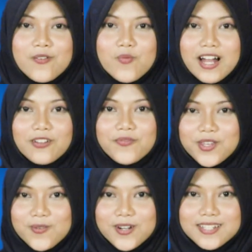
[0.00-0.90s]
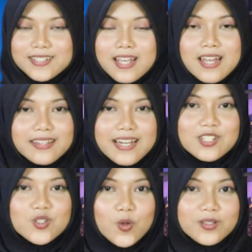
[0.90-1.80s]
Well, viewers, that
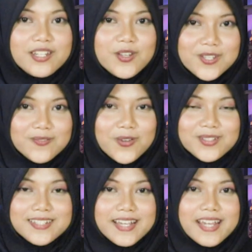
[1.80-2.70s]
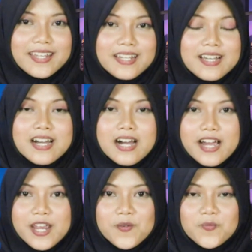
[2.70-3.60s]
is all the news for today.
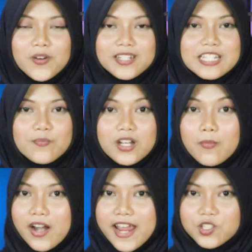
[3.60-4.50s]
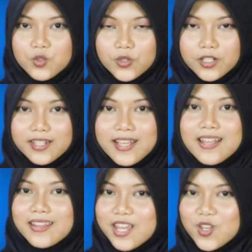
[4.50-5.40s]
I am participant number 81.
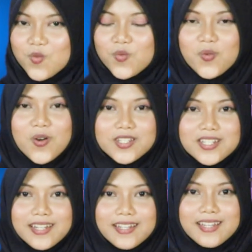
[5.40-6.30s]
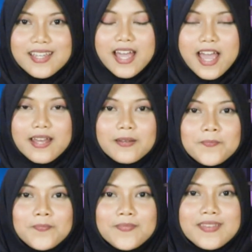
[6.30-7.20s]
Thank you for watching
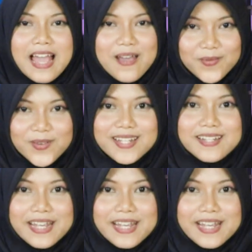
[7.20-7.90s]
and have a great